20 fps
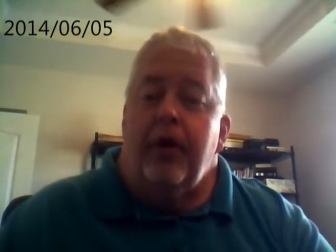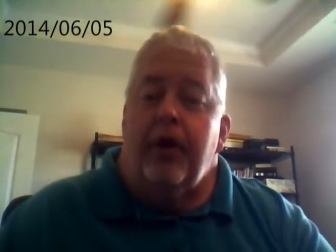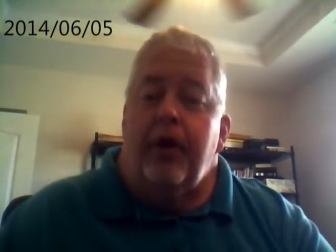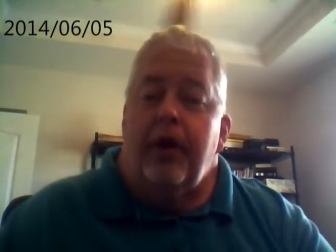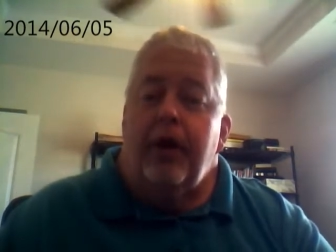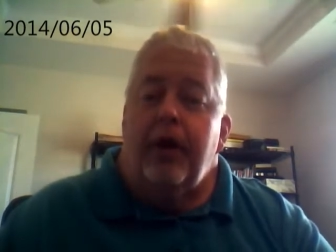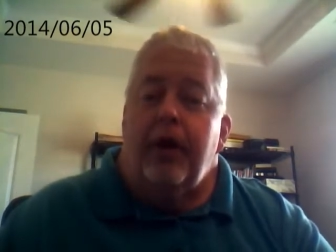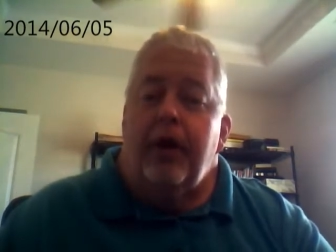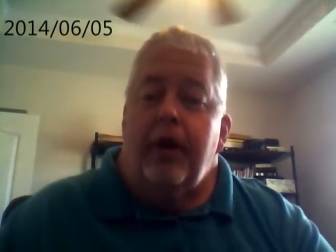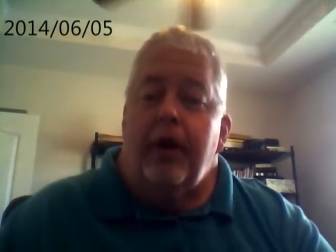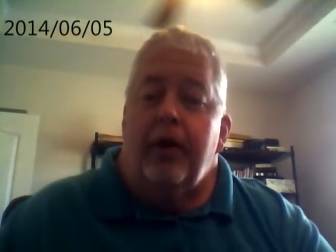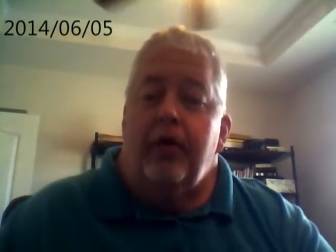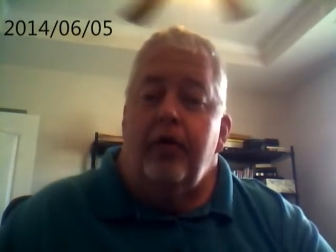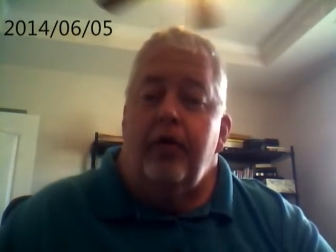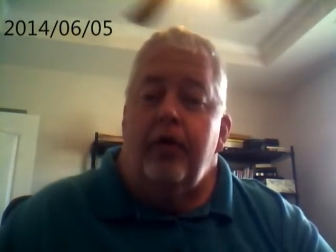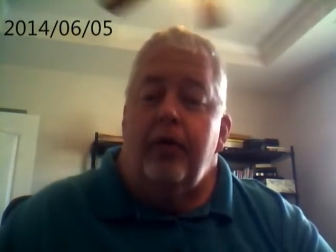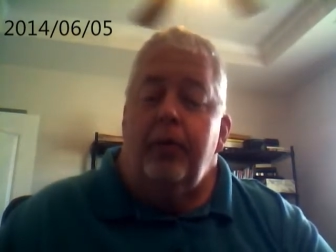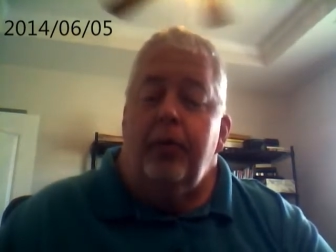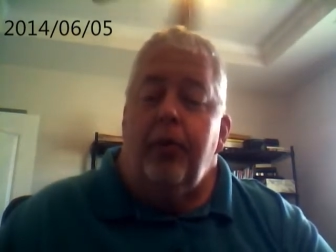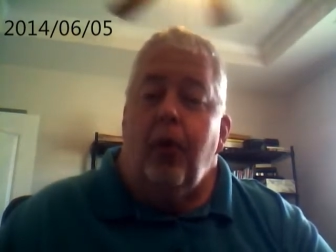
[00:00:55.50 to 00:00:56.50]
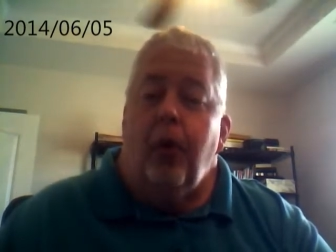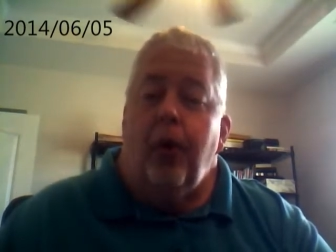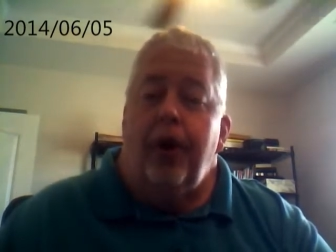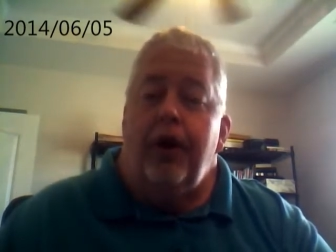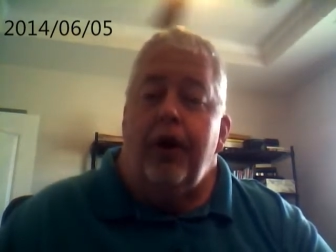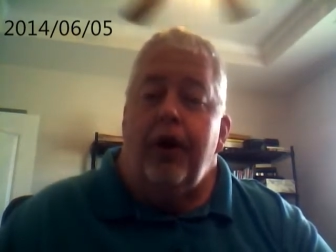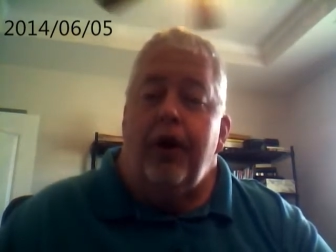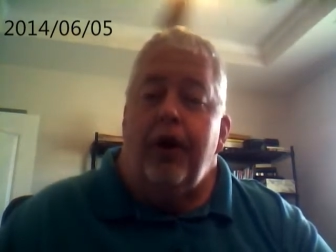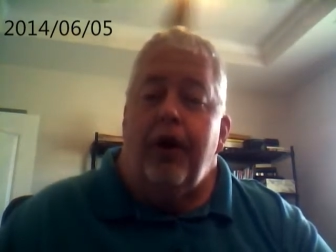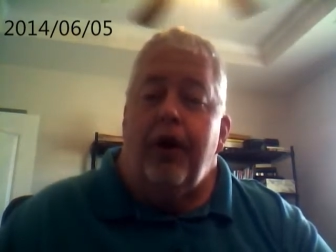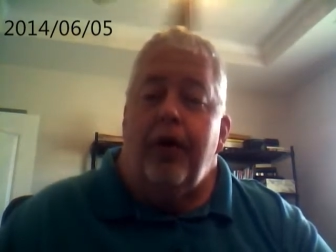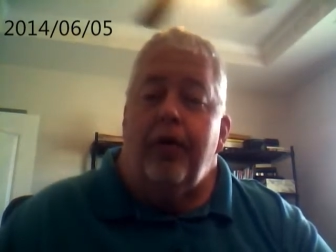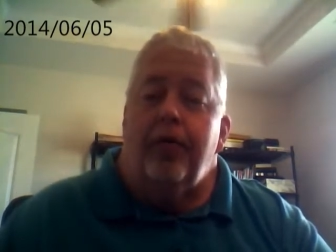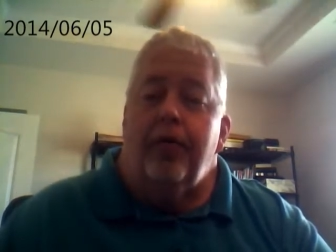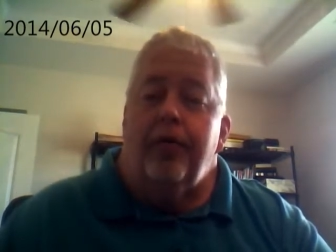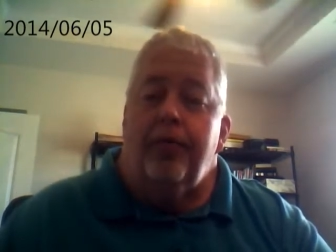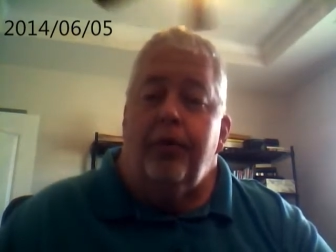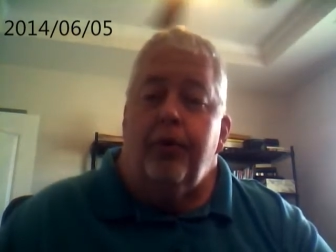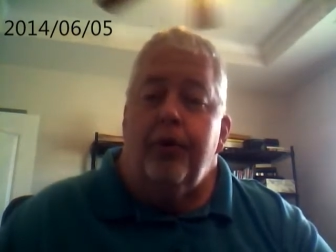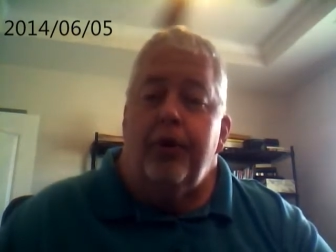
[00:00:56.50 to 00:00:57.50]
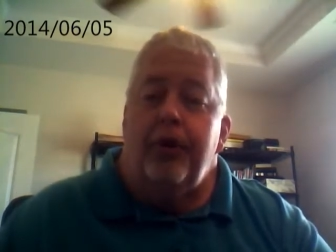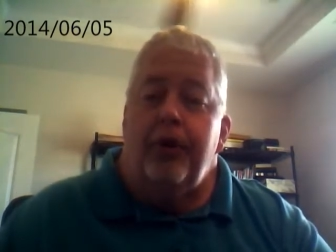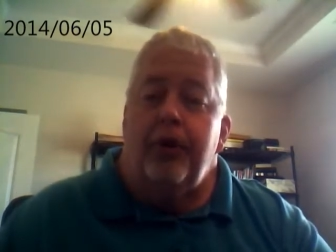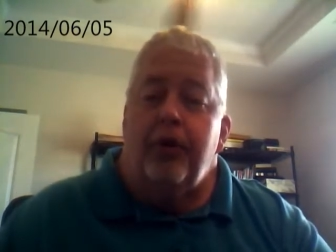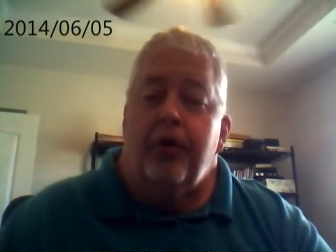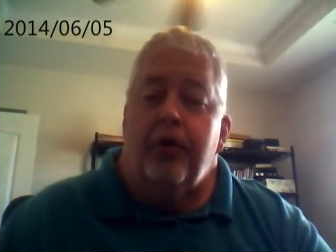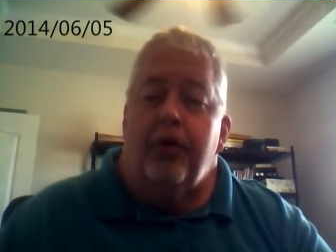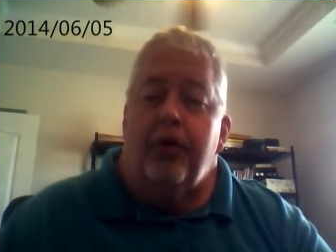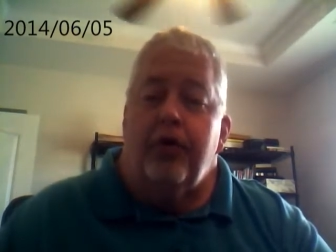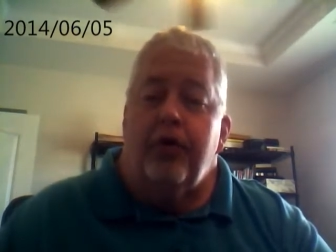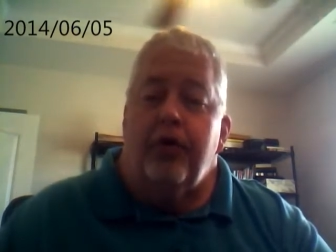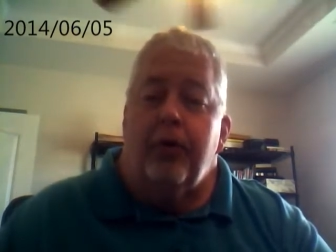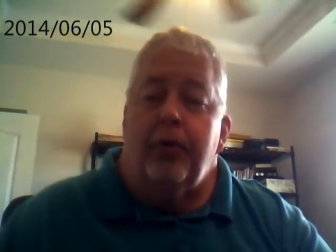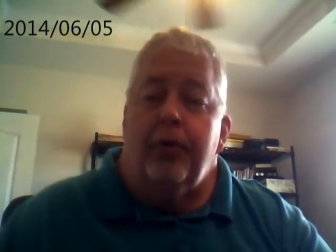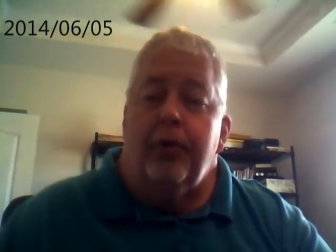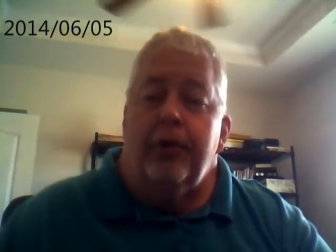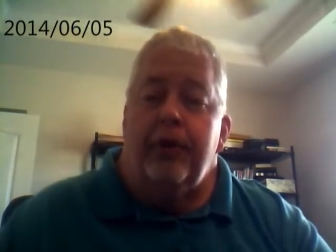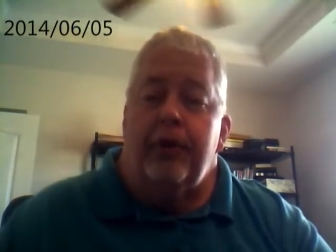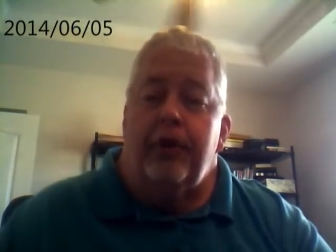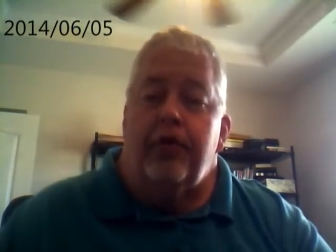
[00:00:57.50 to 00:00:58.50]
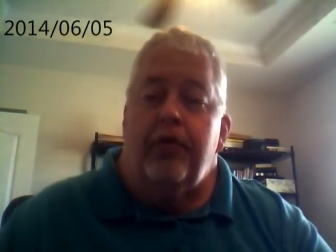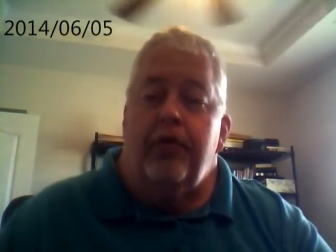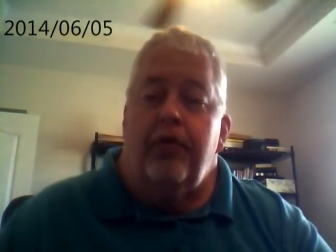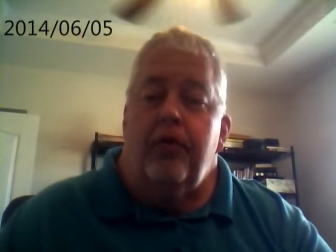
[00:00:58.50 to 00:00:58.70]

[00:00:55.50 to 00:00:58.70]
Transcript: uh, to the point of putting your complete